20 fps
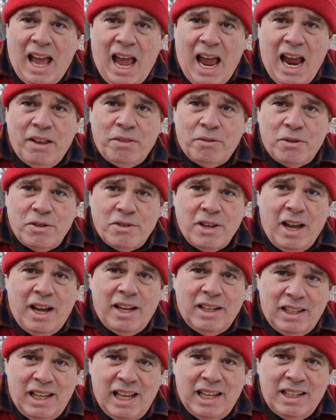
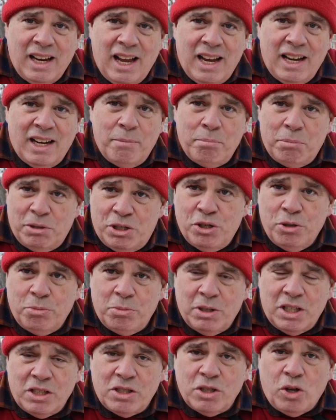anthracite, lignite, and
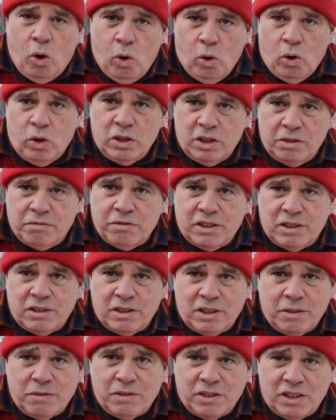bituminous coal, different
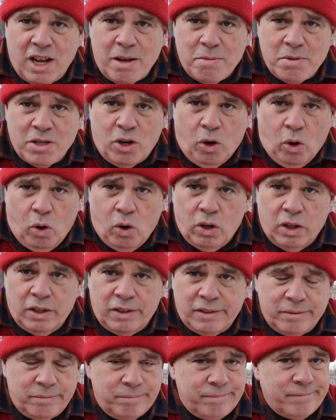types of
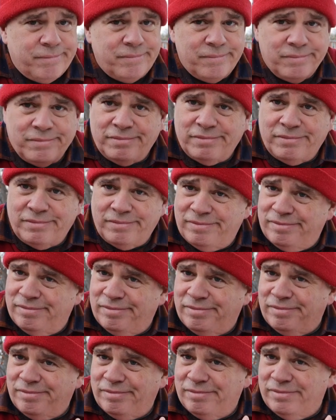coal,
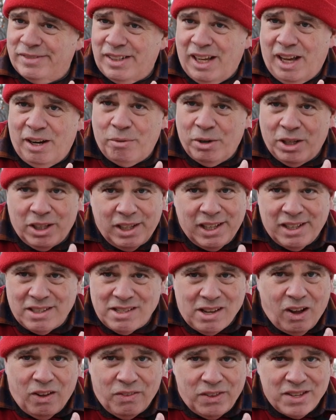and really
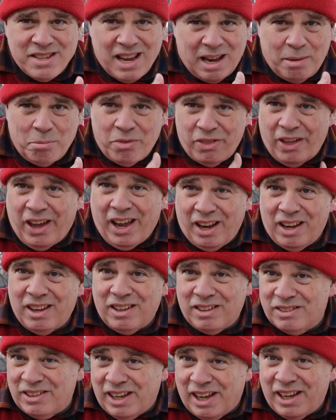it's all the same thing.
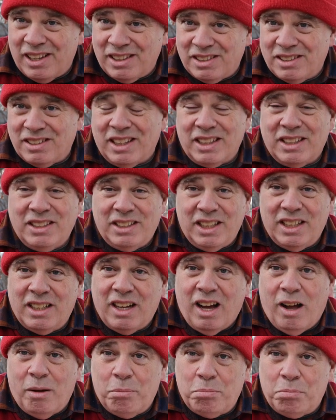Okay, it's like
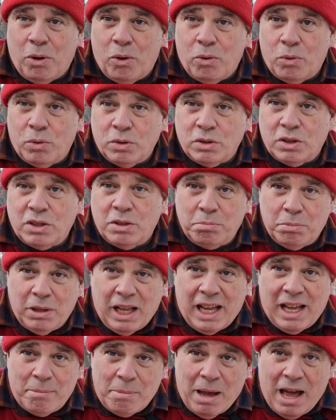decomposed
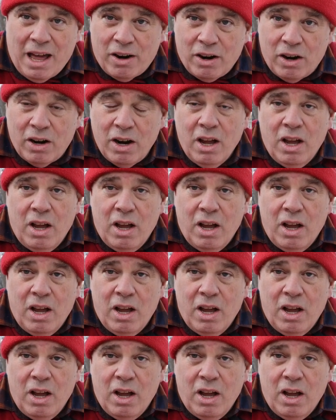plant matter